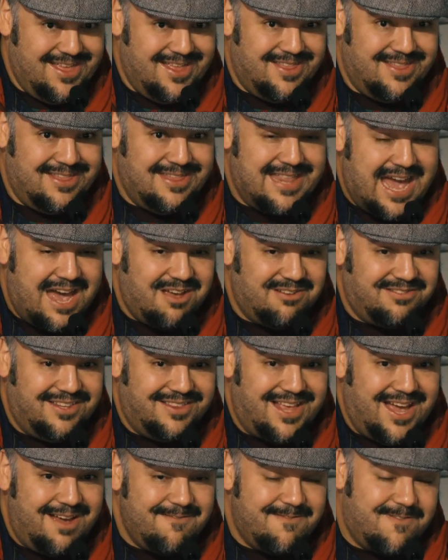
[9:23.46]
now's the
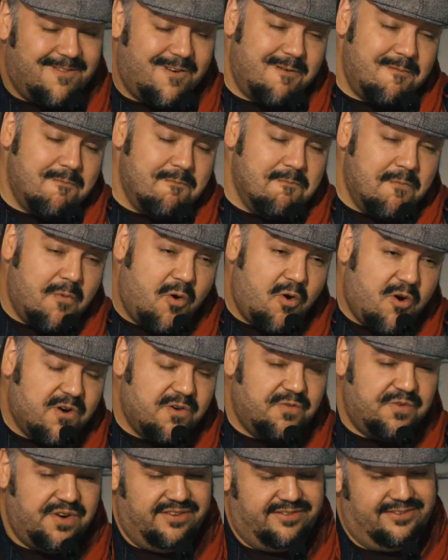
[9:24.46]
time for more
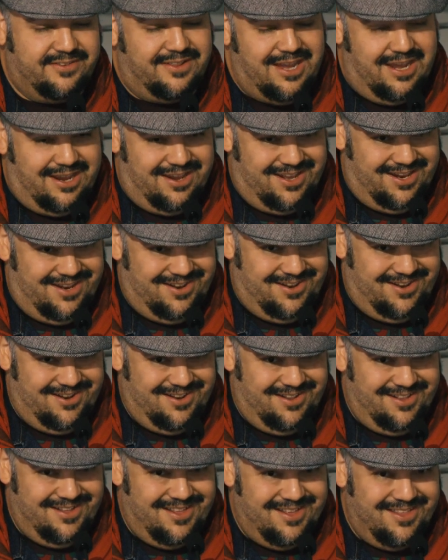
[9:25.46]
risk-taking.
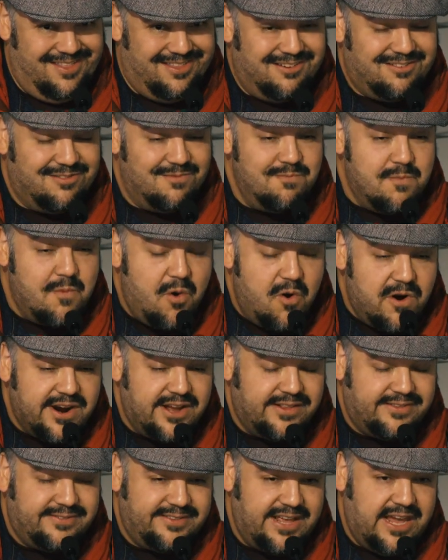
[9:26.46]
There's more
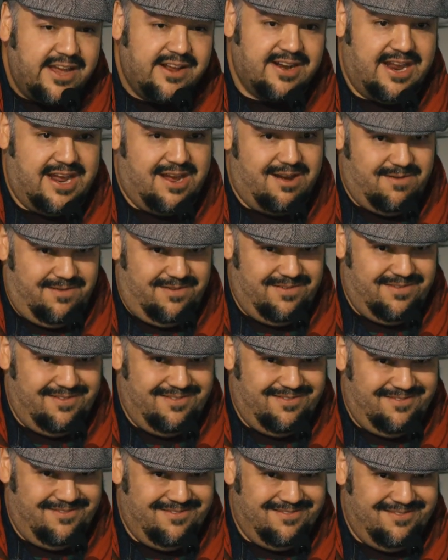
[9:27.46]
at stake now.
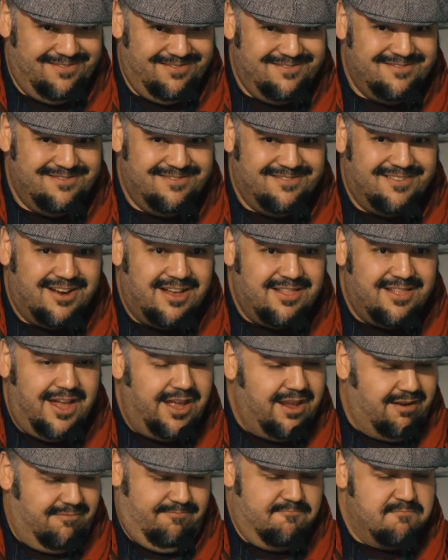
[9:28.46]
And
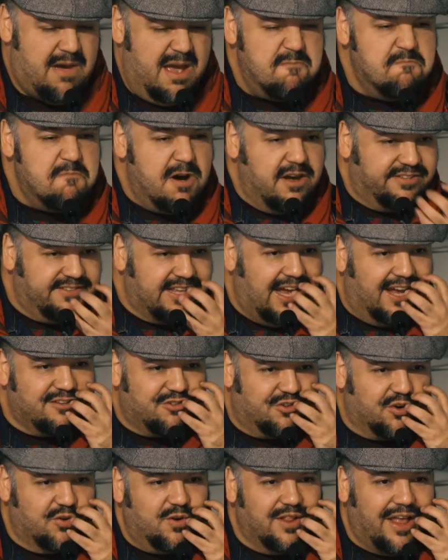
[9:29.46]
my mustache
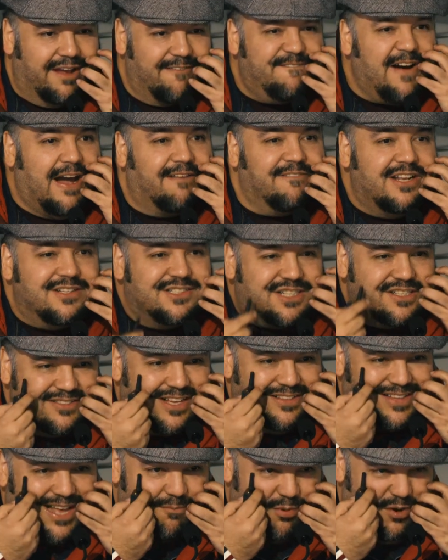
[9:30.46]
grew 5 inches
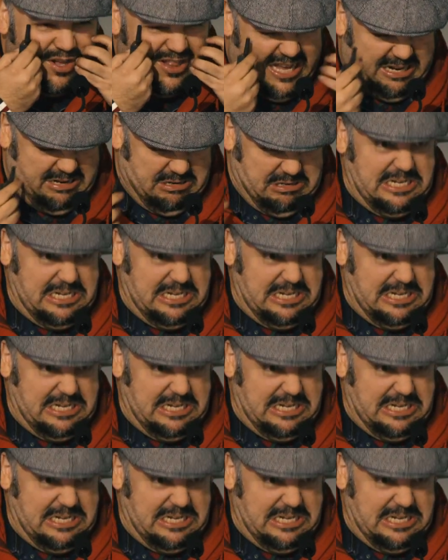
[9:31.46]
at that point. I